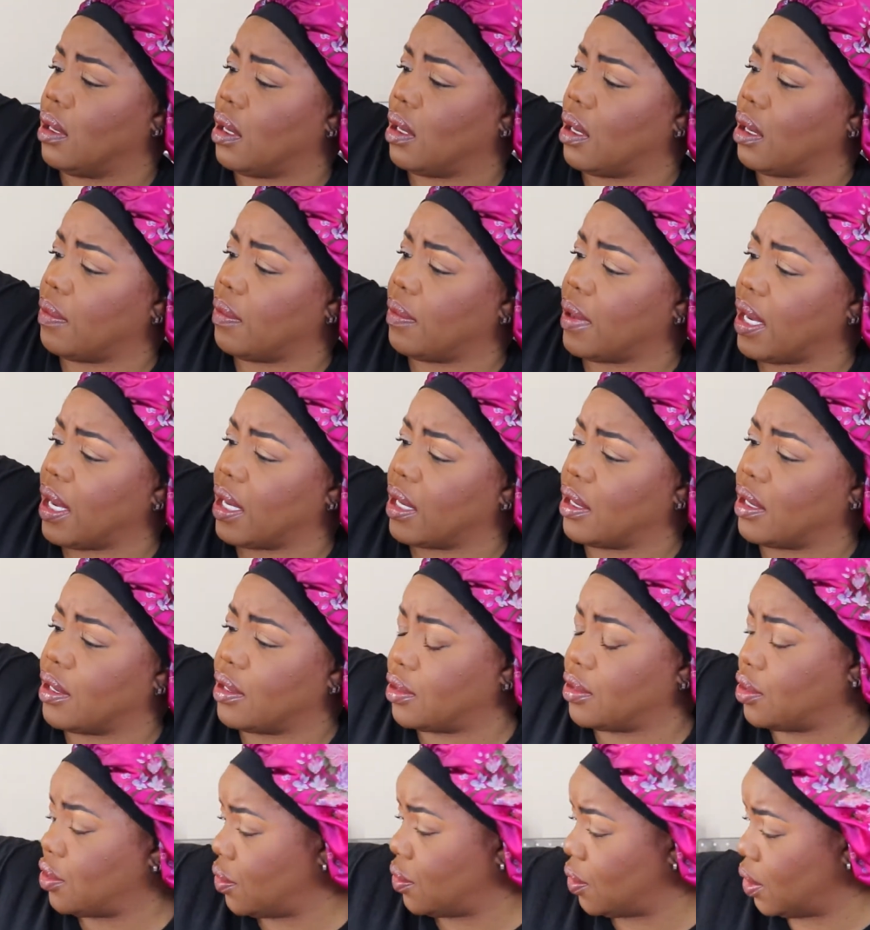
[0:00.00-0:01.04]
All right,
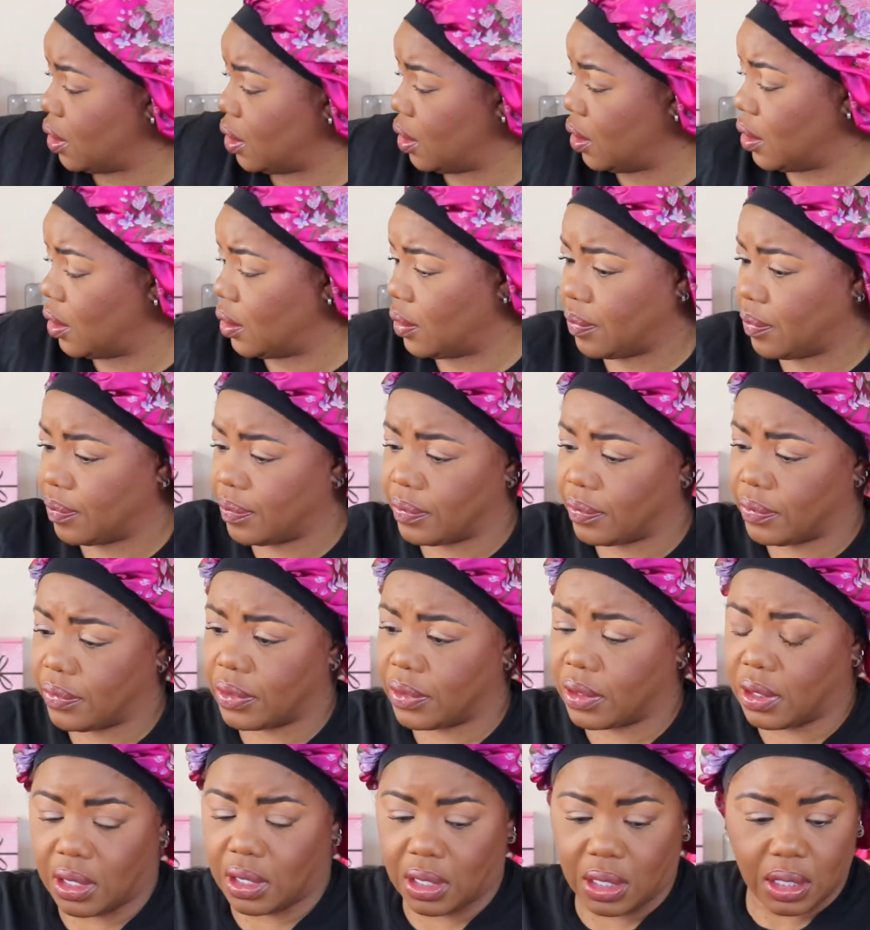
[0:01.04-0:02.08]
Outre,
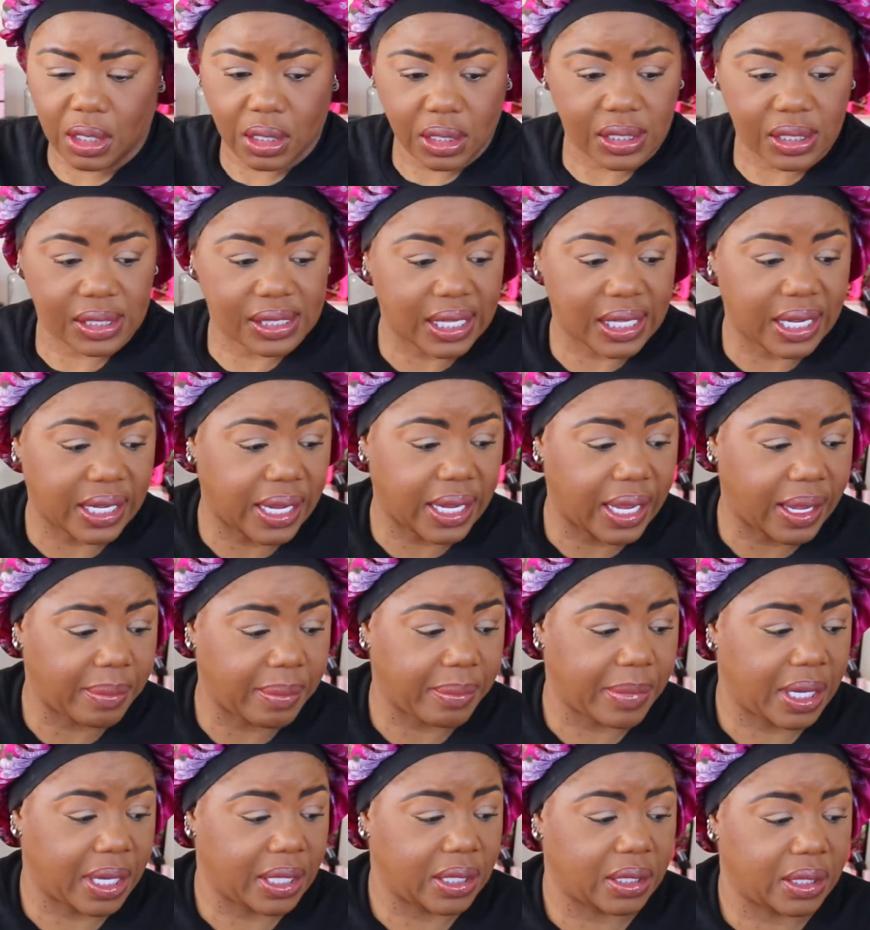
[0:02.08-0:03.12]
because I got
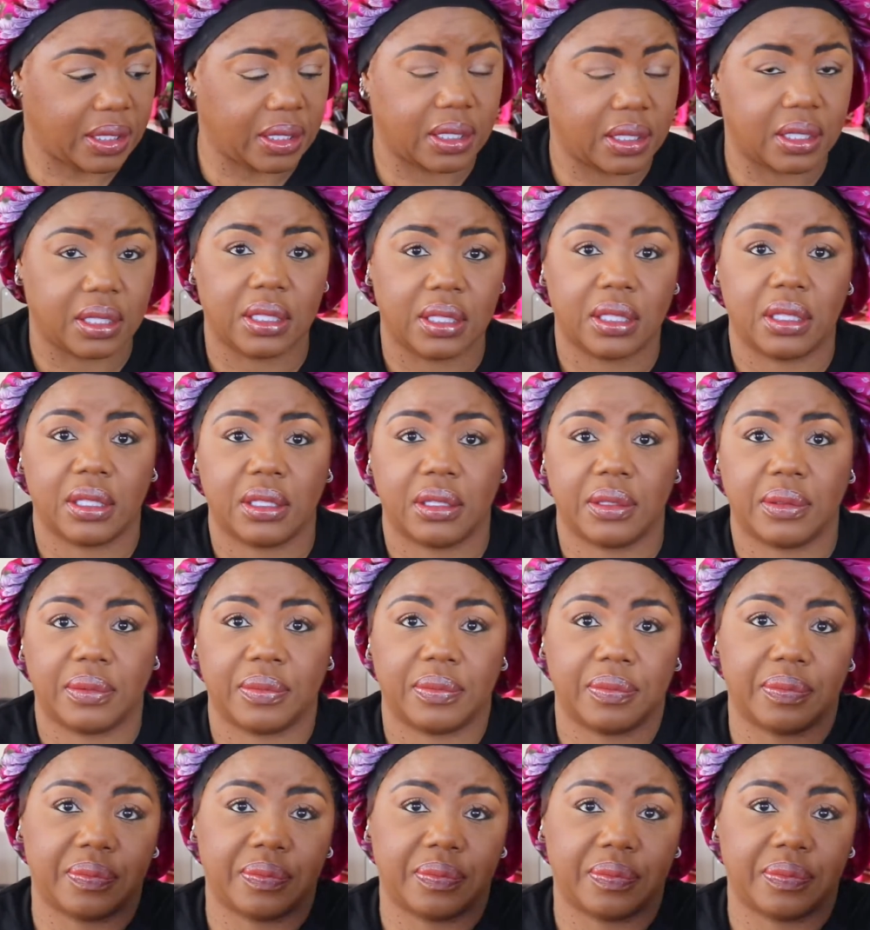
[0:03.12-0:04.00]
my little, uh,